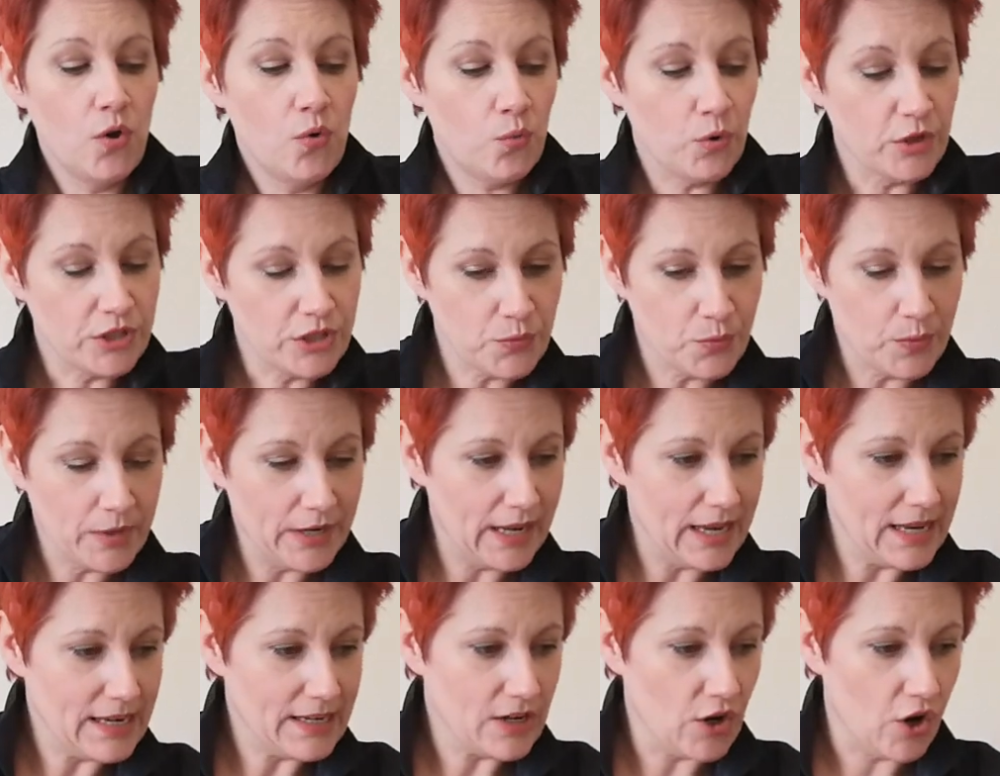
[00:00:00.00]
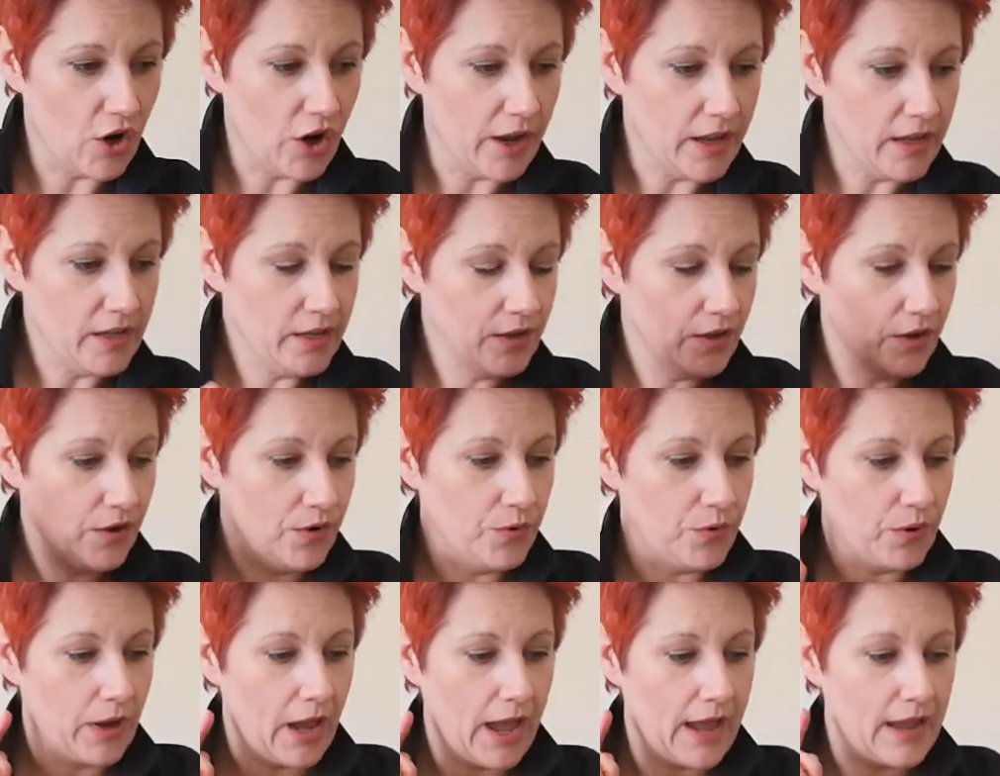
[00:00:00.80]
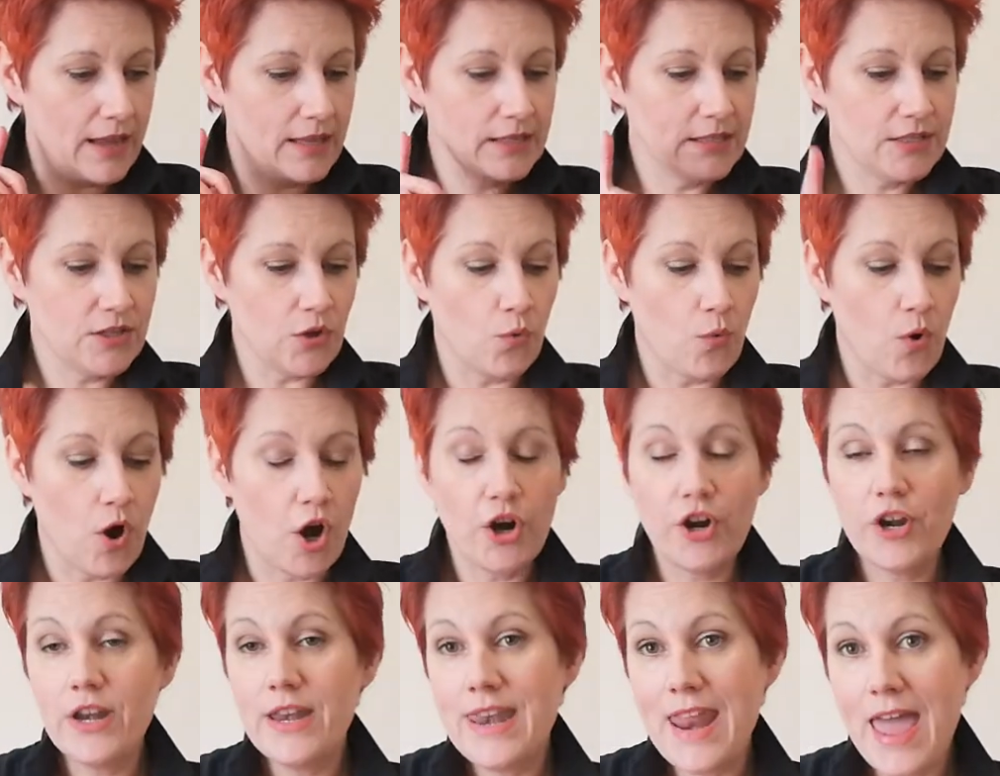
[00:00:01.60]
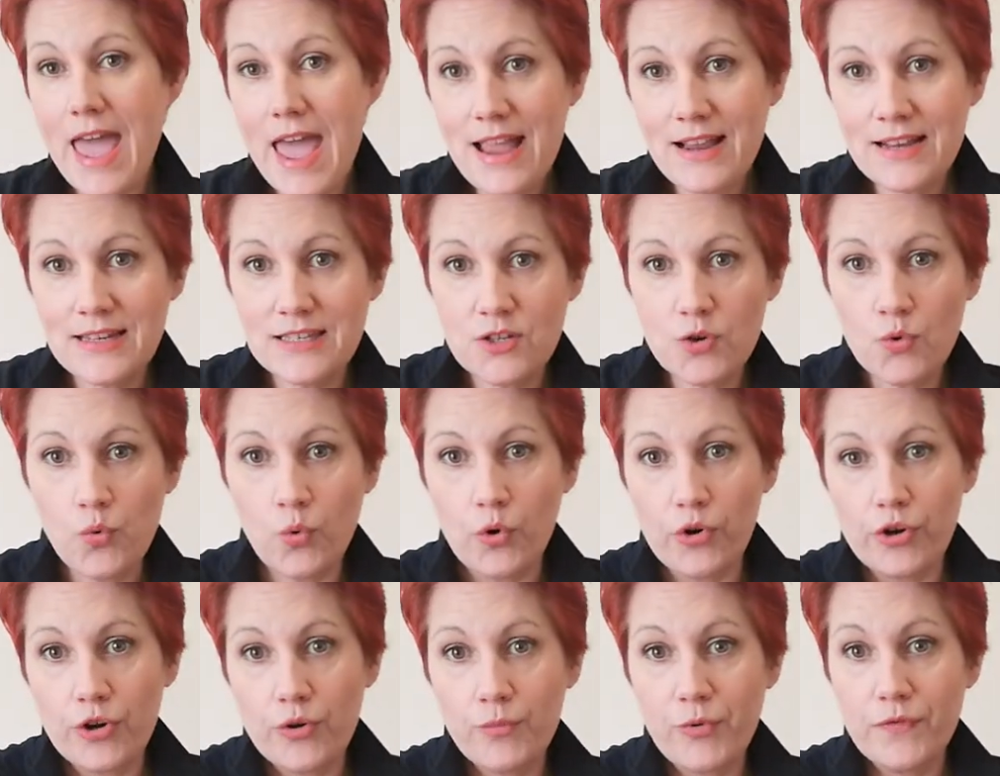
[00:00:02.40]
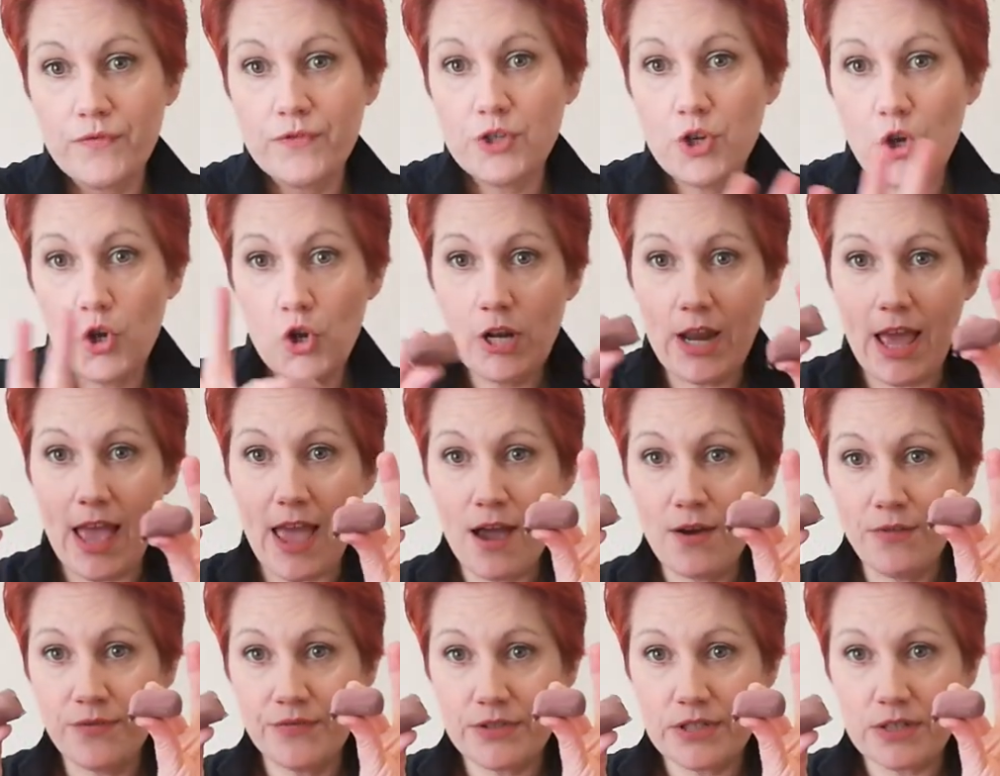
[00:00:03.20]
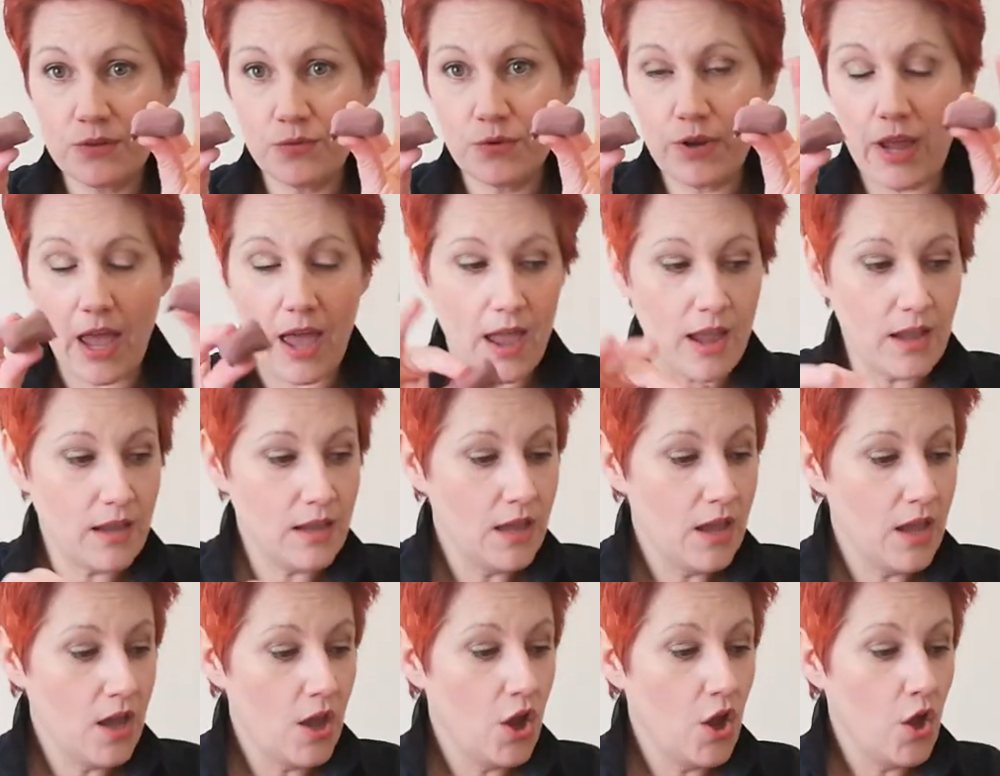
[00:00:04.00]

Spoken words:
What do we need now? Okay, so our next quarter, we've 2 left, okay?